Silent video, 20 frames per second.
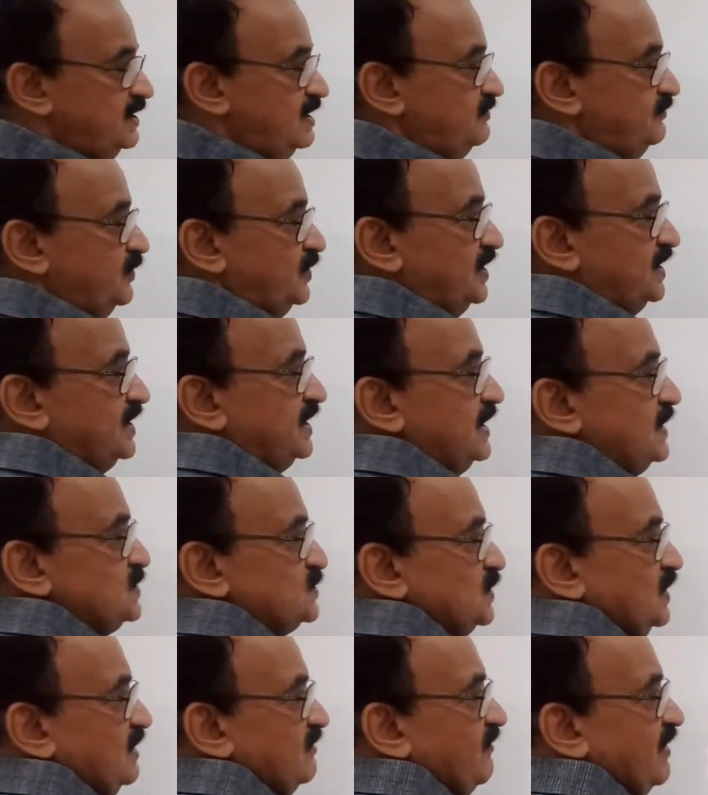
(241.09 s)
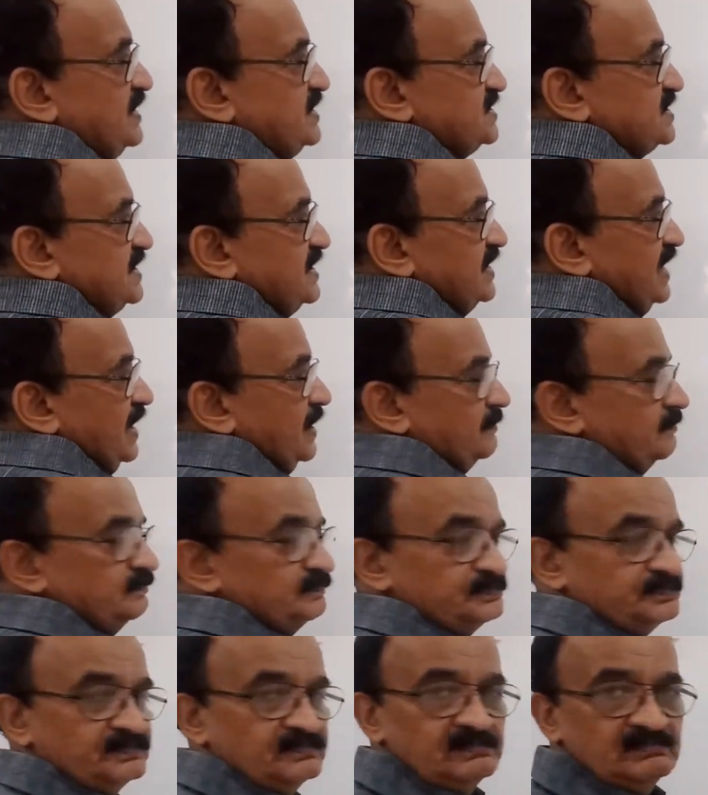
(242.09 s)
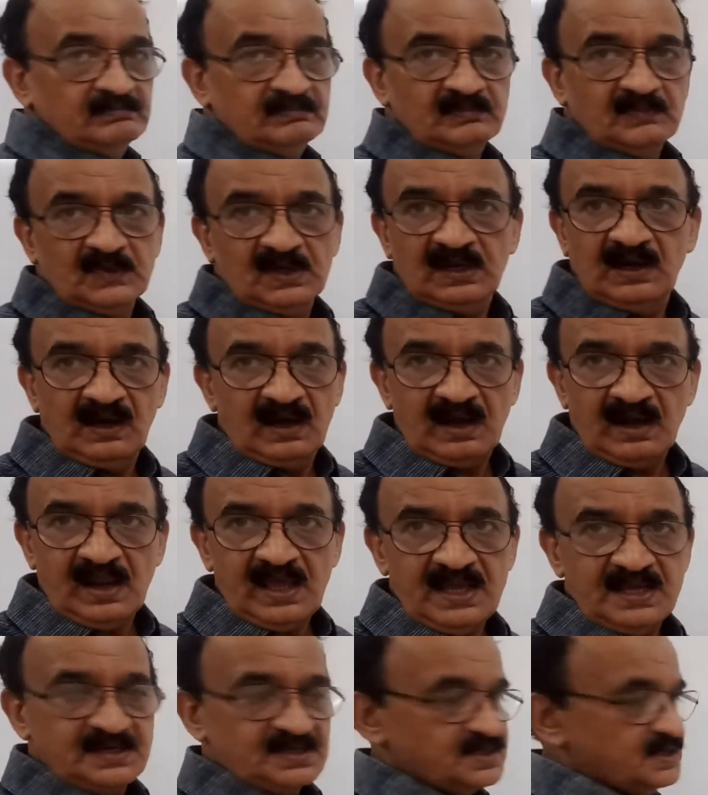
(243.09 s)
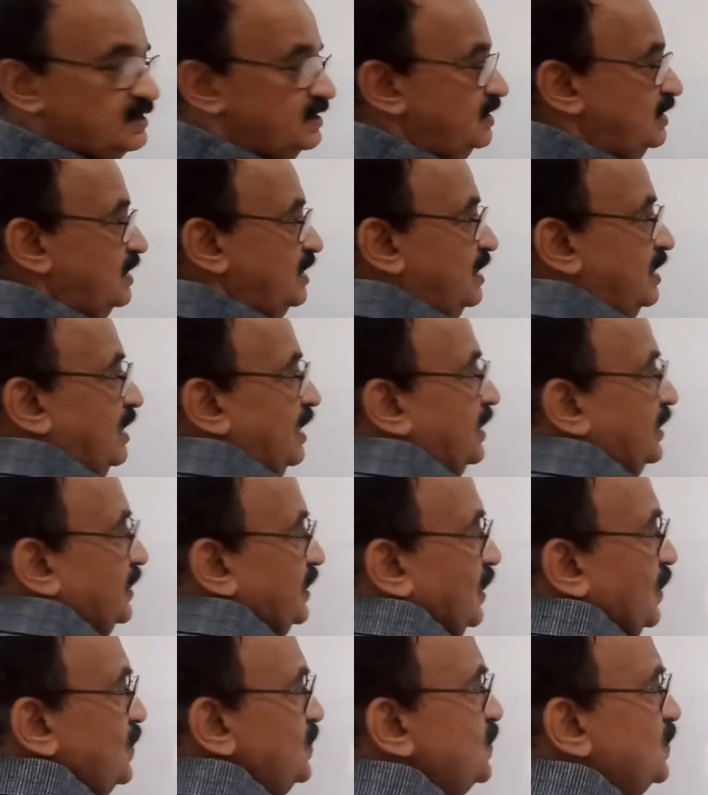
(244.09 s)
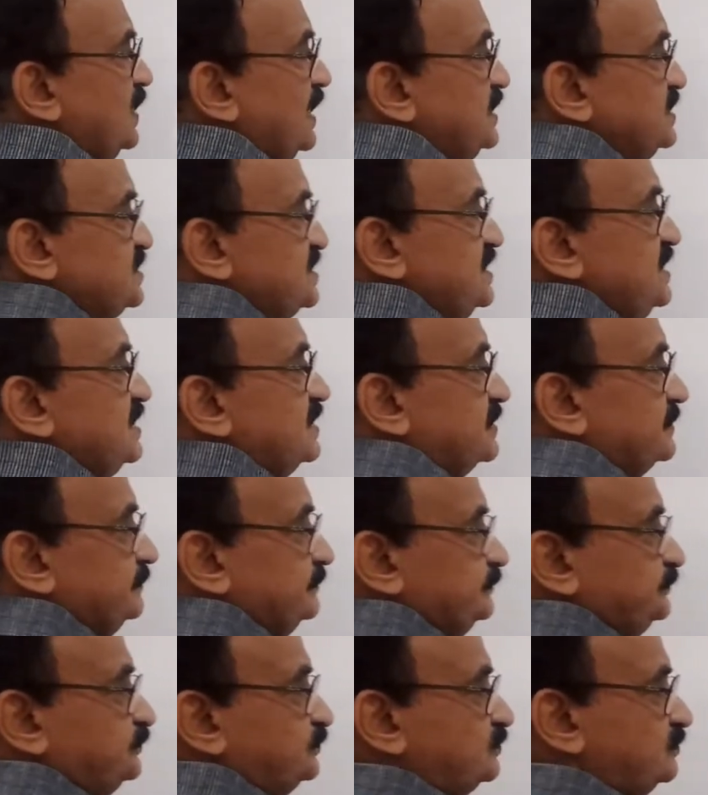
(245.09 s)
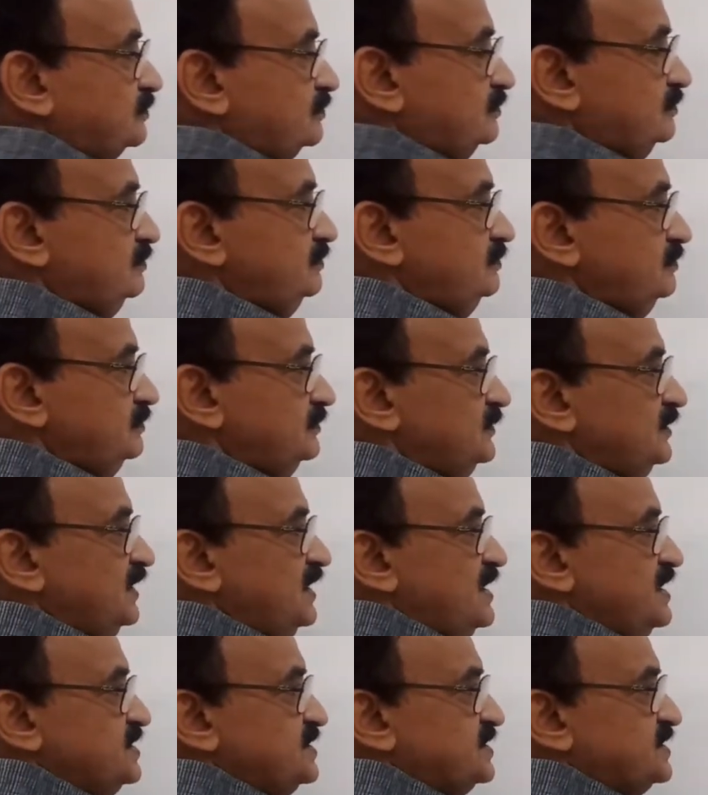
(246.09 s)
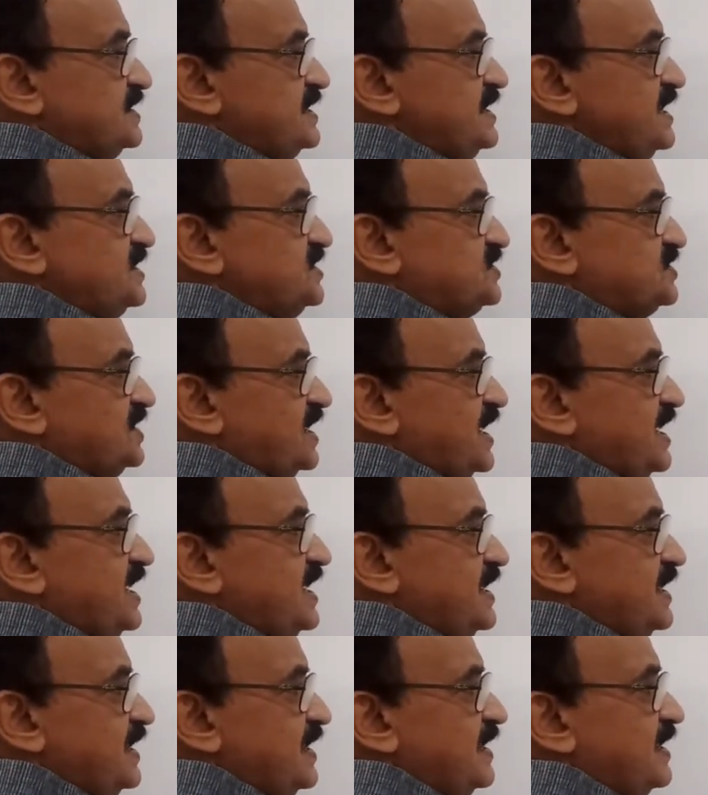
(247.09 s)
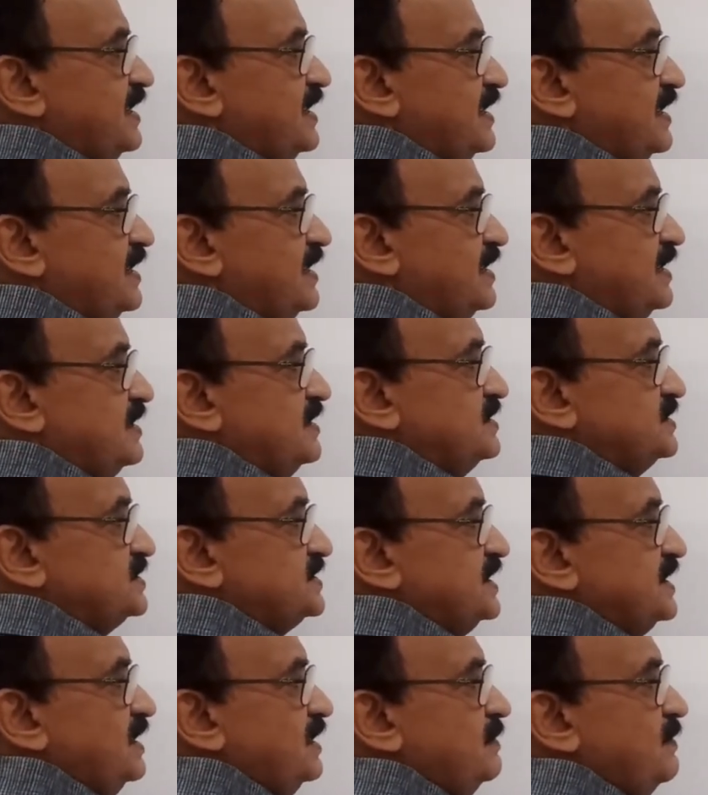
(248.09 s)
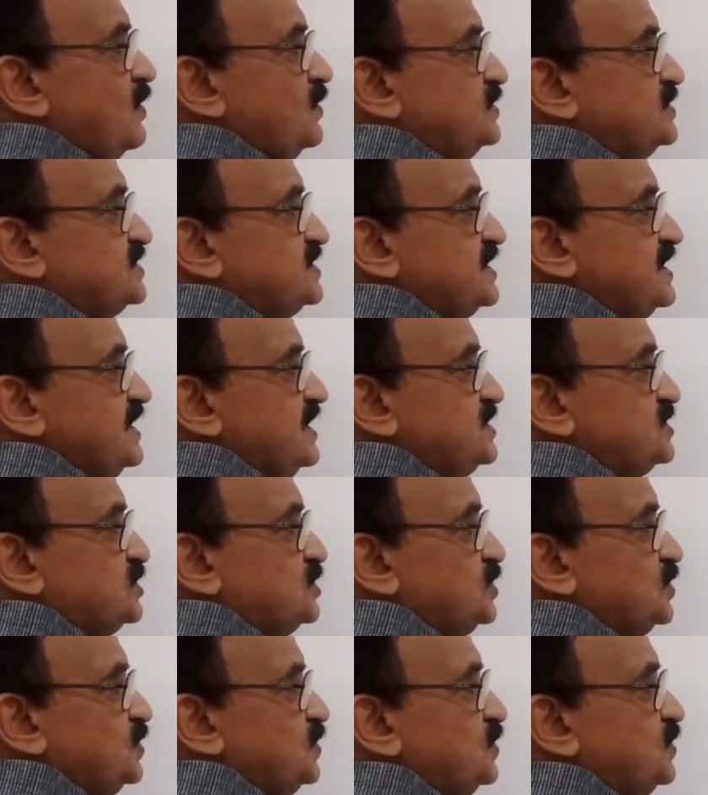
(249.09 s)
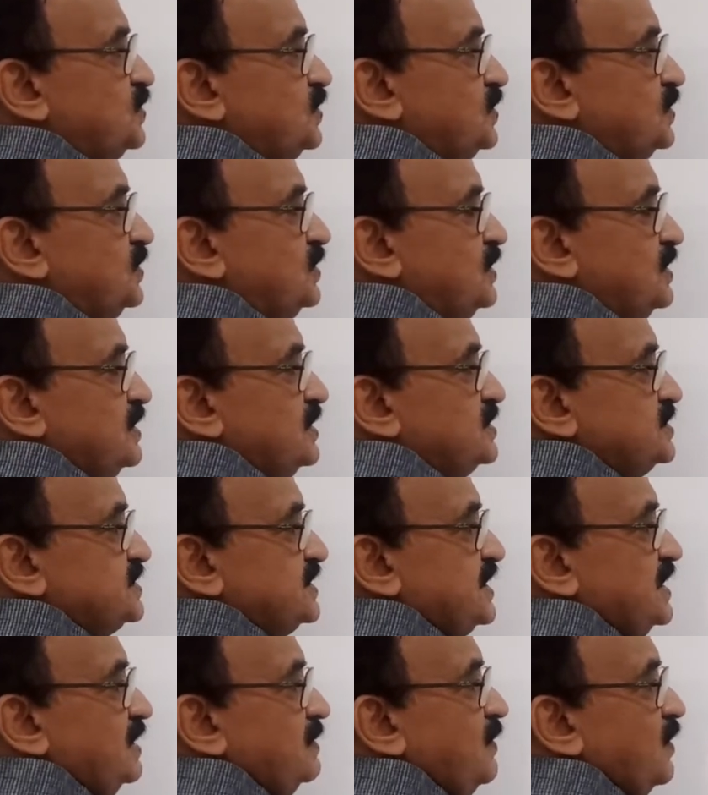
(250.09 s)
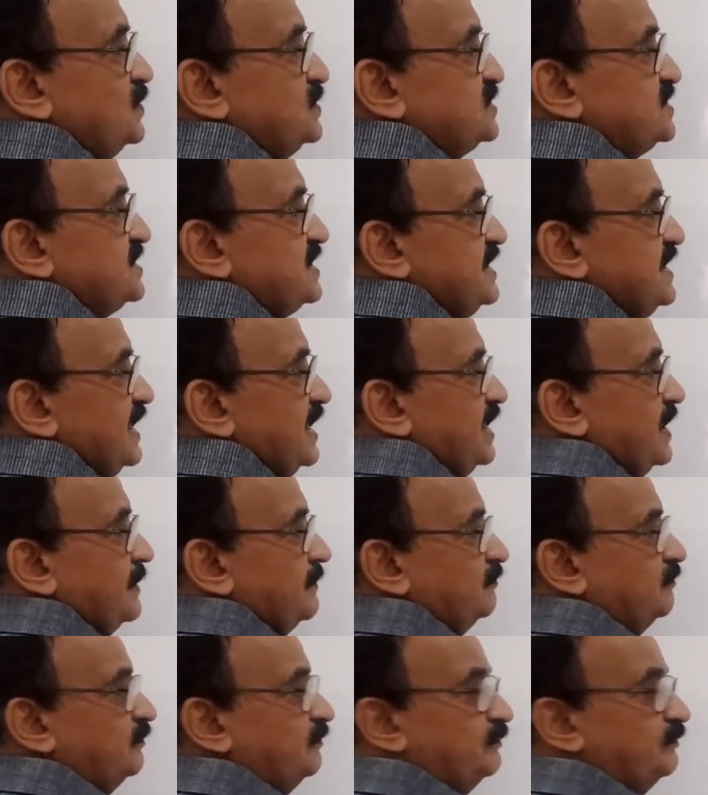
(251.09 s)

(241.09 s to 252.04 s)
Therefore it gives only one signal. Right. Now you consider CH3, single bond CH2, single bond Cl.